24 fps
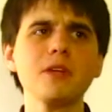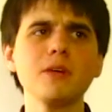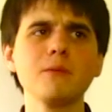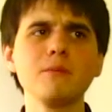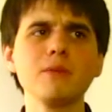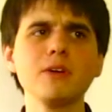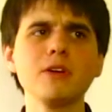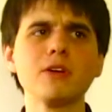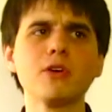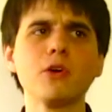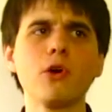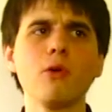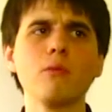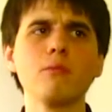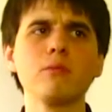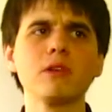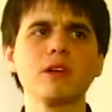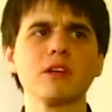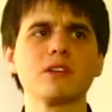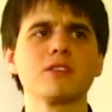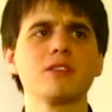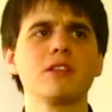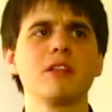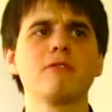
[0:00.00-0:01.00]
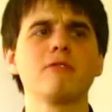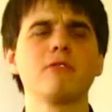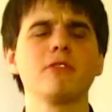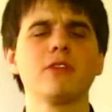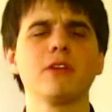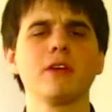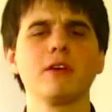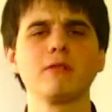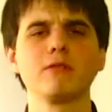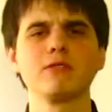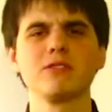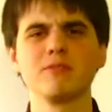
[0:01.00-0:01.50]
being complex and
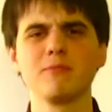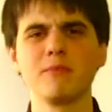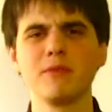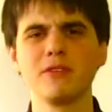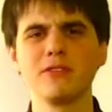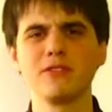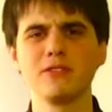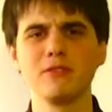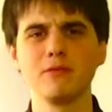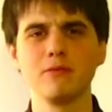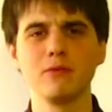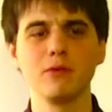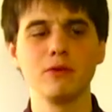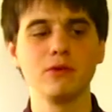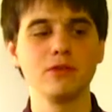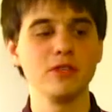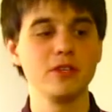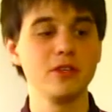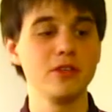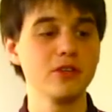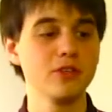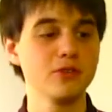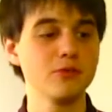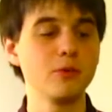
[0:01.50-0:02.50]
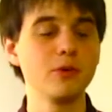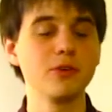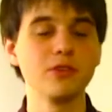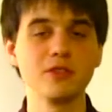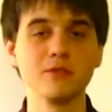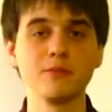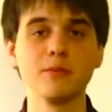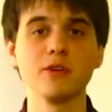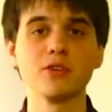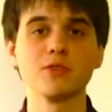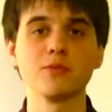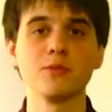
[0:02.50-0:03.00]
everything. It was a bit too boozy. This
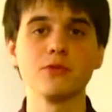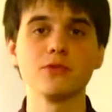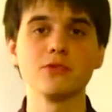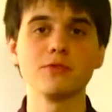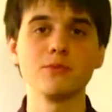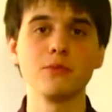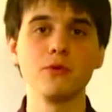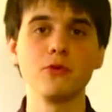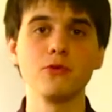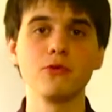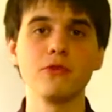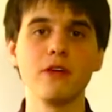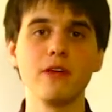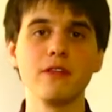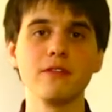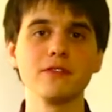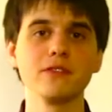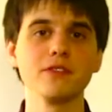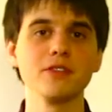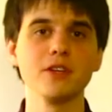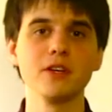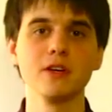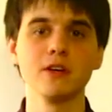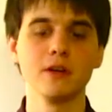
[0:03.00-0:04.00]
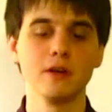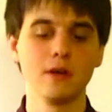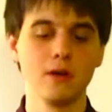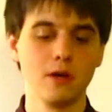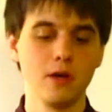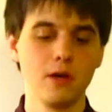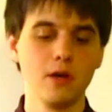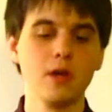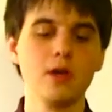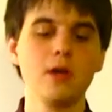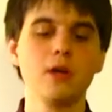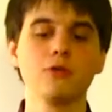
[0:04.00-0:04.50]
one's much more smooth and
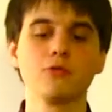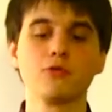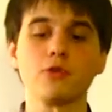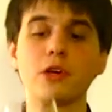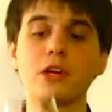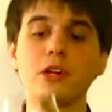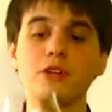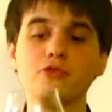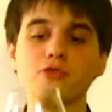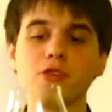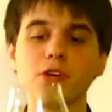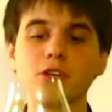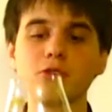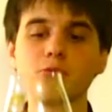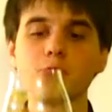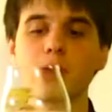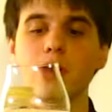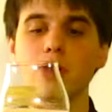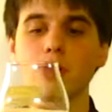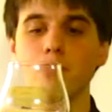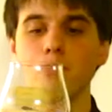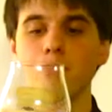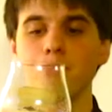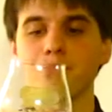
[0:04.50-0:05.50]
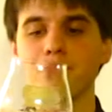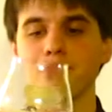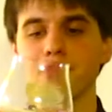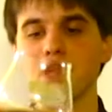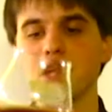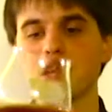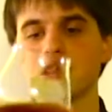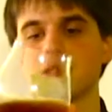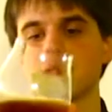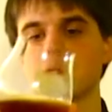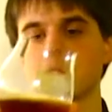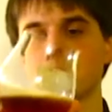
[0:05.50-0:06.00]
really drinks well.
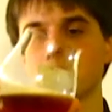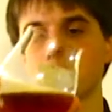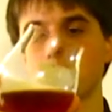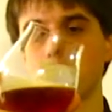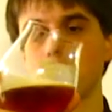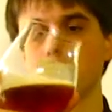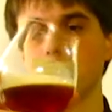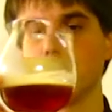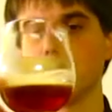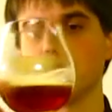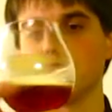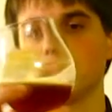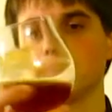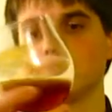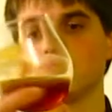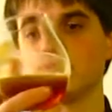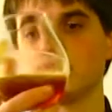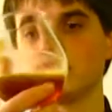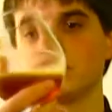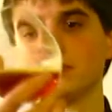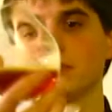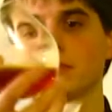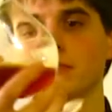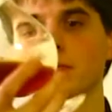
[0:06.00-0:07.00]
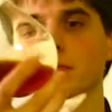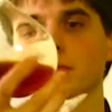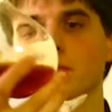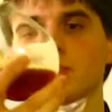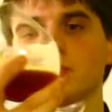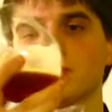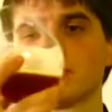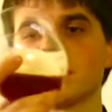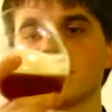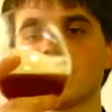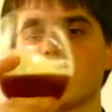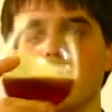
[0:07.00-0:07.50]
That's probably one of the
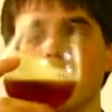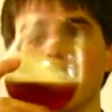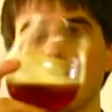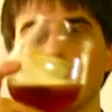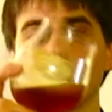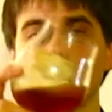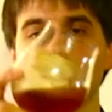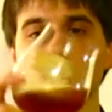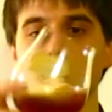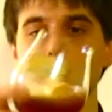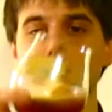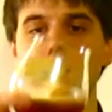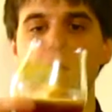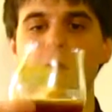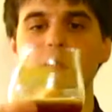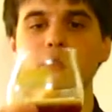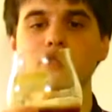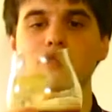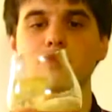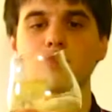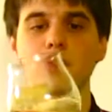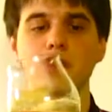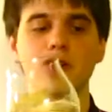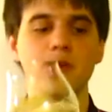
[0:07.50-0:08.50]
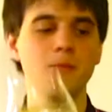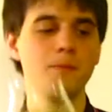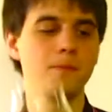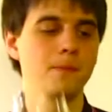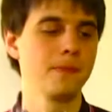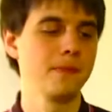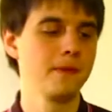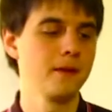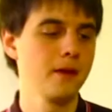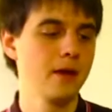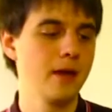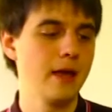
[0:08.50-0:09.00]
most exciting things about this beer.
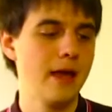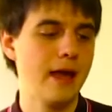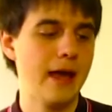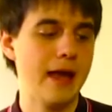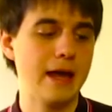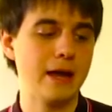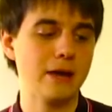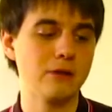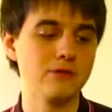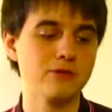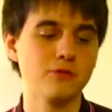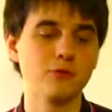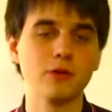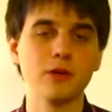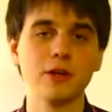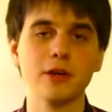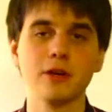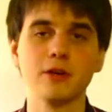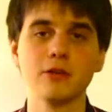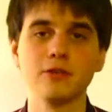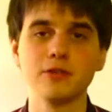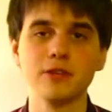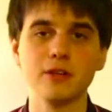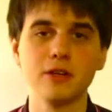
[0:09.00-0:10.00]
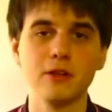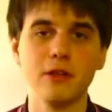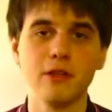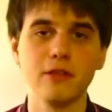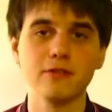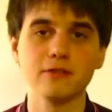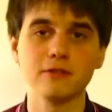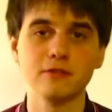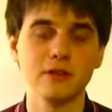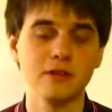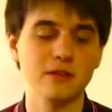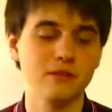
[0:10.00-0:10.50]
And it was a really good deal.
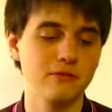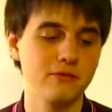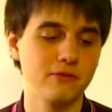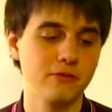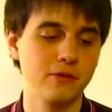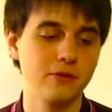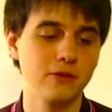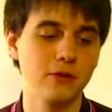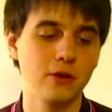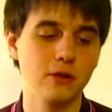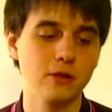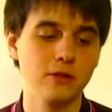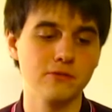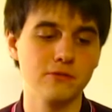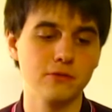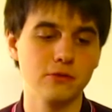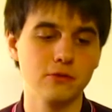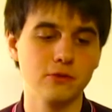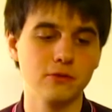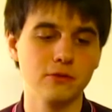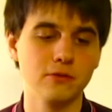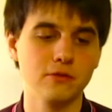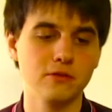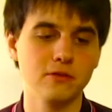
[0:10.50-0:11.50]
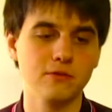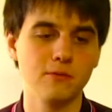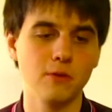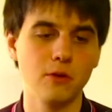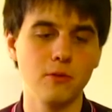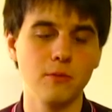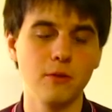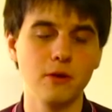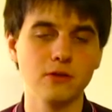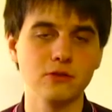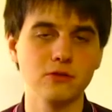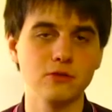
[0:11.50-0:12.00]
That's less than $3 for this
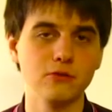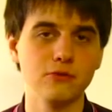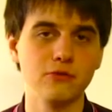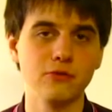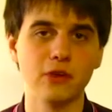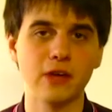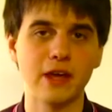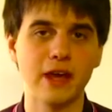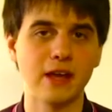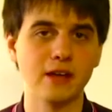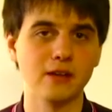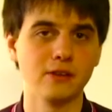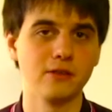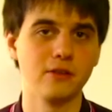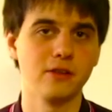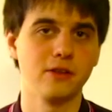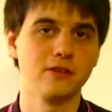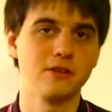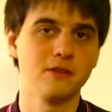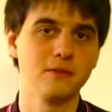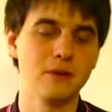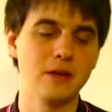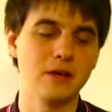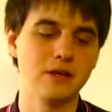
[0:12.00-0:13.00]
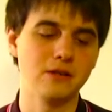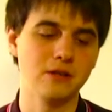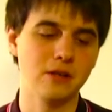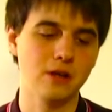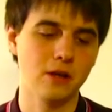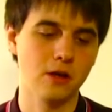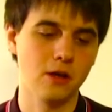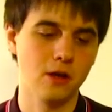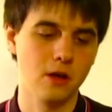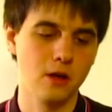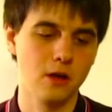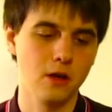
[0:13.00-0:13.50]
small bottle for Canada. That's amazing.
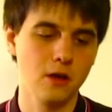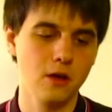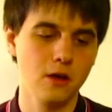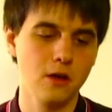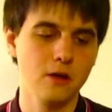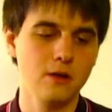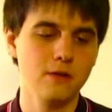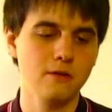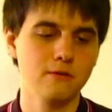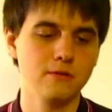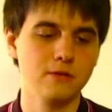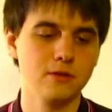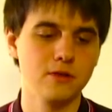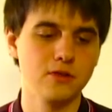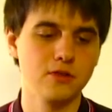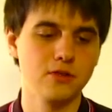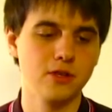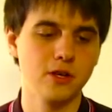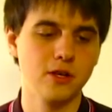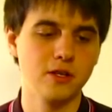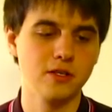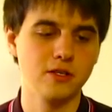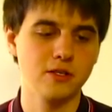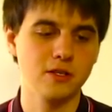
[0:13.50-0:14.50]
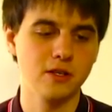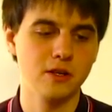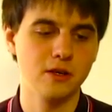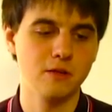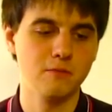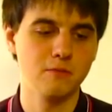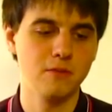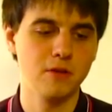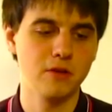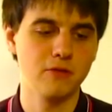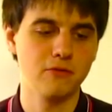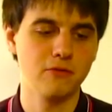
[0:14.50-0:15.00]
such a nice
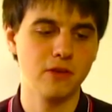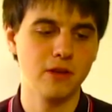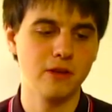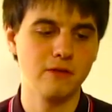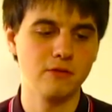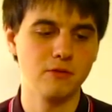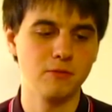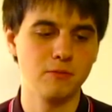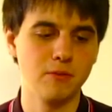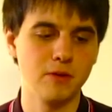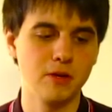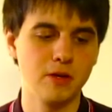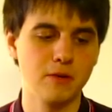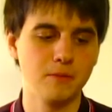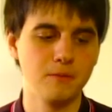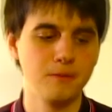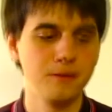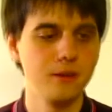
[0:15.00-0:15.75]
big flavoured beer.